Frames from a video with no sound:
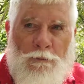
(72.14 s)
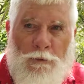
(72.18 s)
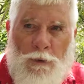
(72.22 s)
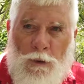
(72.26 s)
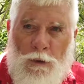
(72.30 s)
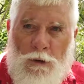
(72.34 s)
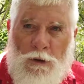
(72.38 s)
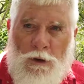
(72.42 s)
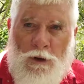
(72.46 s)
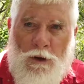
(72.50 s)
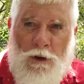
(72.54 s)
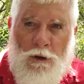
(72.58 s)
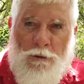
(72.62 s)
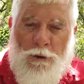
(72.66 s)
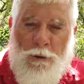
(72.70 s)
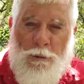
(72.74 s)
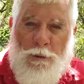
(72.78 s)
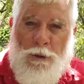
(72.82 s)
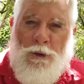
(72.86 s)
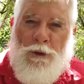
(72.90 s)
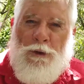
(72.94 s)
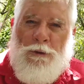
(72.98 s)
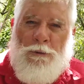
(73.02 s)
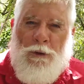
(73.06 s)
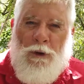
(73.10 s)
fallen off a
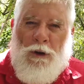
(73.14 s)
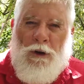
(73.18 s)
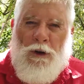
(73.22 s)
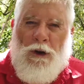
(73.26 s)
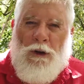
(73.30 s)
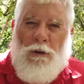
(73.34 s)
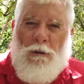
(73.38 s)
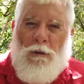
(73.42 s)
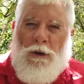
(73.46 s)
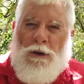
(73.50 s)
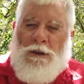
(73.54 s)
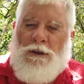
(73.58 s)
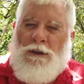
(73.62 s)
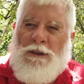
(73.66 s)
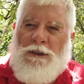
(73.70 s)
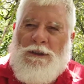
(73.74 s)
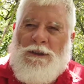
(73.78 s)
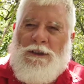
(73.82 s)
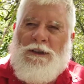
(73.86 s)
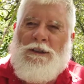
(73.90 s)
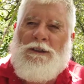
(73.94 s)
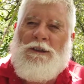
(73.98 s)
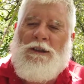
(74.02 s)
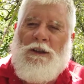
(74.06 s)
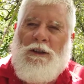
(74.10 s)
push bike once at
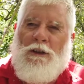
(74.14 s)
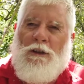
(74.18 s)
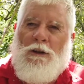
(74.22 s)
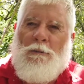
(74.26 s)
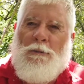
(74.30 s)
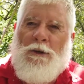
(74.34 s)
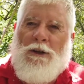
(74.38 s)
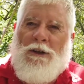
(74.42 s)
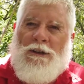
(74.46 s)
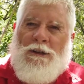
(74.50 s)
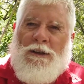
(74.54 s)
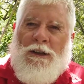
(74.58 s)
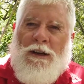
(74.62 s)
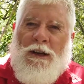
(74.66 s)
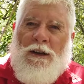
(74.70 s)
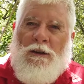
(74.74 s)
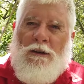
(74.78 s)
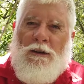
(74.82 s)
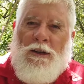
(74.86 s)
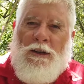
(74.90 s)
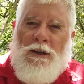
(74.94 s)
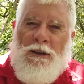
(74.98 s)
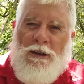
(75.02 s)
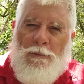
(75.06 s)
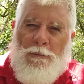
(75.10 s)
60 kilometers an hour
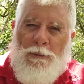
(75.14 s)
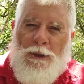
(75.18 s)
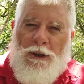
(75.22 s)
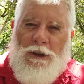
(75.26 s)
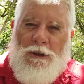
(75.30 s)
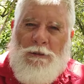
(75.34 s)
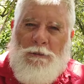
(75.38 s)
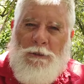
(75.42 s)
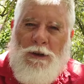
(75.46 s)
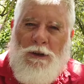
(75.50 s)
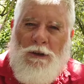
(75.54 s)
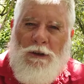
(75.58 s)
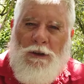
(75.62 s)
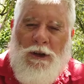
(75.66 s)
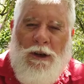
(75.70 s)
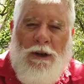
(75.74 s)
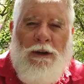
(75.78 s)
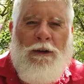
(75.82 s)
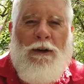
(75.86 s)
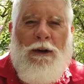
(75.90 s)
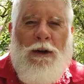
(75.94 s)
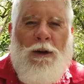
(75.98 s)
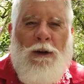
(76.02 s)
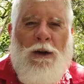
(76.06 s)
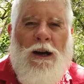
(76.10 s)
and hit the bitumen. I
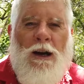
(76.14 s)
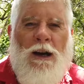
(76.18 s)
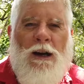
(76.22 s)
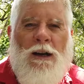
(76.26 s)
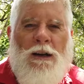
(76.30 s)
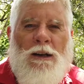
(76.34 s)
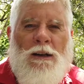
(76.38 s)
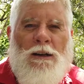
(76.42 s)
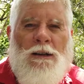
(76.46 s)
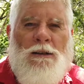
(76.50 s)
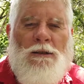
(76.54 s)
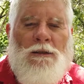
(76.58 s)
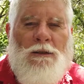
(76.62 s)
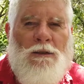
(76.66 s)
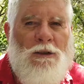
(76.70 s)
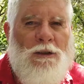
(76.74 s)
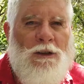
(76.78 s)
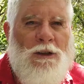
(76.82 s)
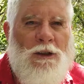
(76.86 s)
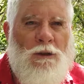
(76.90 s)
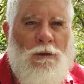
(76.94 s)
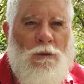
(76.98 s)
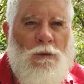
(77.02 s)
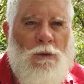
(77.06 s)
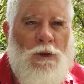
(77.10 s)
know how hard it is. I
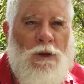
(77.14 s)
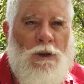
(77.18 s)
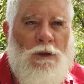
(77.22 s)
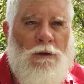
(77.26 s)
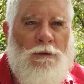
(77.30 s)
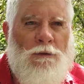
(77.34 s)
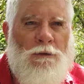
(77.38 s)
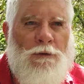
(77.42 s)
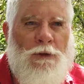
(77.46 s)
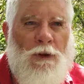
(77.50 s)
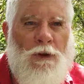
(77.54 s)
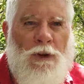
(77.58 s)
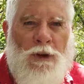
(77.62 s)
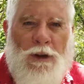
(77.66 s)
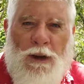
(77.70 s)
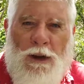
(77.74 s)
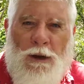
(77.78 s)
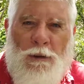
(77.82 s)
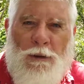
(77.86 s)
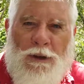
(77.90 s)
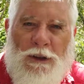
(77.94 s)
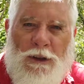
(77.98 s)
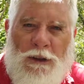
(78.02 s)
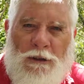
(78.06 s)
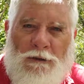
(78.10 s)
don't want to find
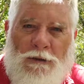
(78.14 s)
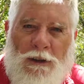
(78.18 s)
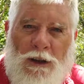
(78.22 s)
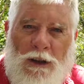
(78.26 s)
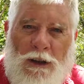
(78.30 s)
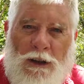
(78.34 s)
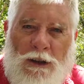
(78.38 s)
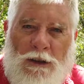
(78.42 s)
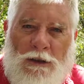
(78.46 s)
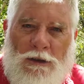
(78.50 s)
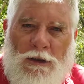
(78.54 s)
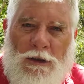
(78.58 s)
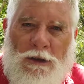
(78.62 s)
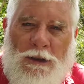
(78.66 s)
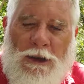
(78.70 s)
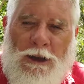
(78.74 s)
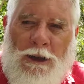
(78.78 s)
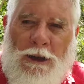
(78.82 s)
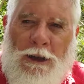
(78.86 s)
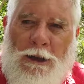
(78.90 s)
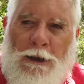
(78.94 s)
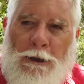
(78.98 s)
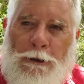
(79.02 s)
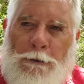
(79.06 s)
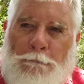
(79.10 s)
out what that feeling's like
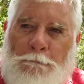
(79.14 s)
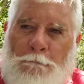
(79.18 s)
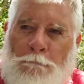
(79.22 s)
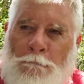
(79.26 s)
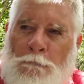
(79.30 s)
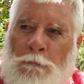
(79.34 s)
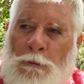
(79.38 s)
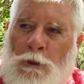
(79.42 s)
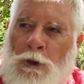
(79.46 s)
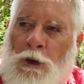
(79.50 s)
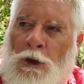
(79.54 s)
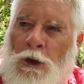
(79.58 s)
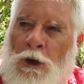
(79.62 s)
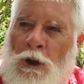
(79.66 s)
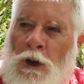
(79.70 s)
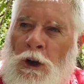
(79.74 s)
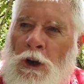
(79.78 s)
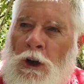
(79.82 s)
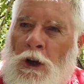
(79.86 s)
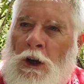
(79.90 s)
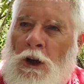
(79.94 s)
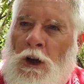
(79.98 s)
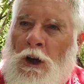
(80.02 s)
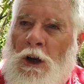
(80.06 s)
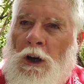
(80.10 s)
again.
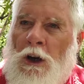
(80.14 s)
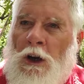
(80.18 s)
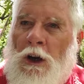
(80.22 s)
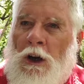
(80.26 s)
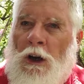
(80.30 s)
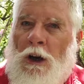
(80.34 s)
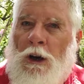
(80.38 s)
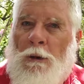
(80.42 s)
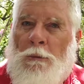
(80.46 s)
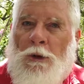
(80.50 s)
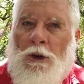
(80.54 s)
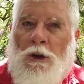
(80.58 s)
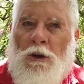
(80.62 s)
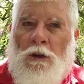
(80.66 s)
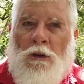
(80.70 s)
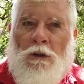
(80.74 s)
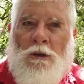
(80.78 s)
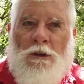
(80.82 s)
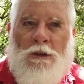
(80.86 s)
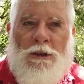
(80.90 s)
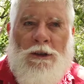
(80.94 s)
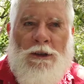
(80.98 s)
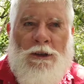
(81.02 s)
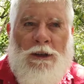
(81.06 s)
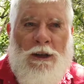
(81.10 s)
I'm not
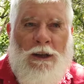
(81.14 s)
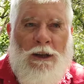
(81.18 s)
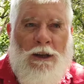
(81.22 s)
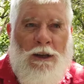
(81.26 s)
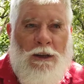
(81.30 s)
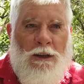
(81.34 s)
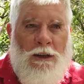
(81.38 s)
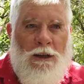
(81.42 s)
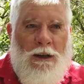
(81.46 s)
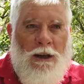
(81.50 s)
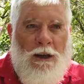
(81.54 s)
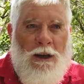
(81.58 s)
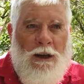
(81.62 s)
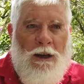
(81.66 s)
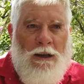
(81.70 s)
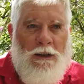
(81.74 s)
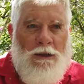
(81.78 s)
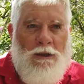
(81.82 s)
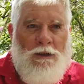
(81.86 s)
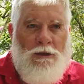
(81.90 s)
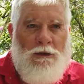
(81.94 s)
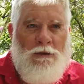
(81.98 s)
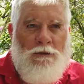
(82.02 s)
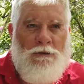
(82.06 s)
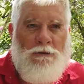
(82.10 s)
seeking the
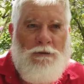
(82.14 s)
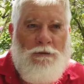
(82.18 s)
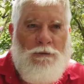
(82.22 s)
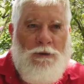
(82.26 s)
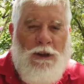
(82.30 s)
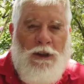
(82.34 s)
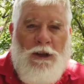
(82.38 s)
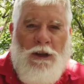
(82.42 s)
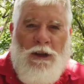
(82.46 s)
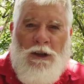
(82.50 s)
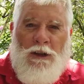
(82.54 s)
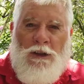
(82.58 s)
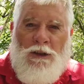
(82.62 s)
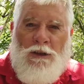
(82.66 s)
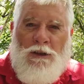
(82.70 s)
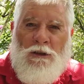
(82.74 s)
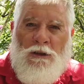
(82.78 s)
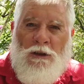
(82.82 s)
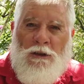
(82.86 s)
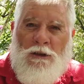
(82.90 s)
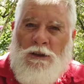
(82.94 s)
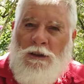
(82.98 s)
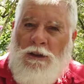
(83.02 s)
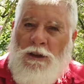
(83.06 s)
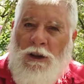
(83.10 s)
edge of
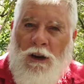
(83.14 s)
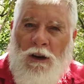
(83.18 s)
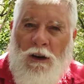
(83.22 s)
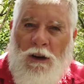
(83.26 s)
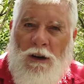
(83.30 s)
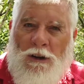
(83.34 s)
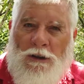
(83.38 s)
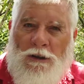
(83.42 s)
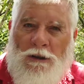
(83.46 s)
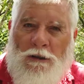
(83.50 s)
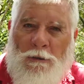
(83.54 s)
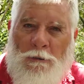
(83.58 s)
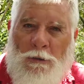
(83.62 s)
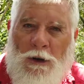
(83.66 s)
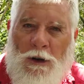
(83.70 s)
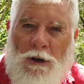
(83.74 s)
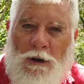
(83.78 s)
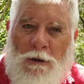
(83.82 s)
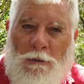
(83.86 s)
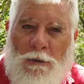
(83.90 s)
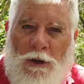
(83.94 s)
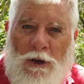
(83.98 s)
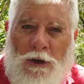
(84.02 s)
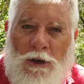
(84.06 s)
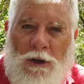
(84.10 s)
adhesion on the tyres of the
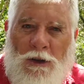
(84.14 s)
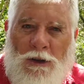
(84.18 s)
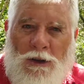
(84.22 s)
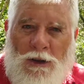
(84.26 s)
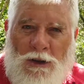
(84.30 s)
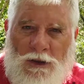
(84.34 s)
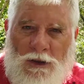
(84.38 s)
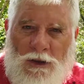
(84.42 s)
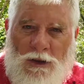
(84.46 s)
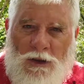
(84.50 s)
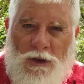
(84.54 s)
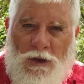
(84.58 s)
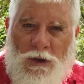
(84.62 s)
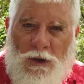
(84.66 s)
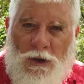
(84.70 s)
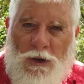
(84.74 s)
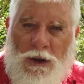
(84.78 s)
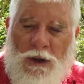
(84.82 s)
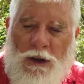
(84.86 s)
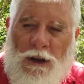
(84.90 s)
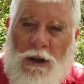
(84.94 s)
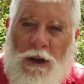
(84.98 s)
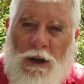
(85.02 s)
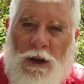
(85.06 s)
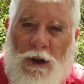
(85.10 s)
motorbike. I just
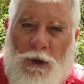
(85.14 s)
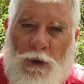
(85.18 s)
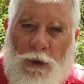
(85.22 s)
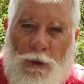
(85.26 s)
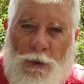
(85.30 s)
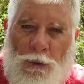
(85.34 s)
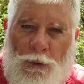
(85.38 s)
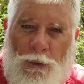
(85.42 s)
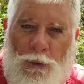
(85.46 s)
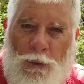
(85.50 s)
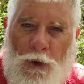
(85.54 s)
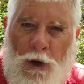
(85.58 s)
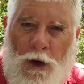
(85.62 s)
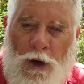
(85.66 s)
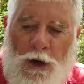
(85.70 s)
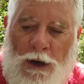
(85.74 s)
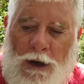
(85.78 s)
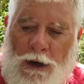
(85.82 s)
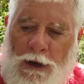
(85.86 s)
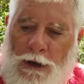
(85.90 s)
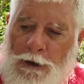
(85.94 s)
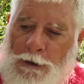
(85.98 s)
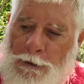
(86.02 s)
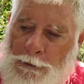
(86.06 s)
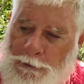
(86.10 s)
enjoy
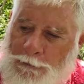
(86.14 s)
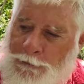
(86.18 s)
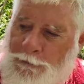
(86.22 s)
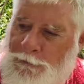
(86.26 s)
riding.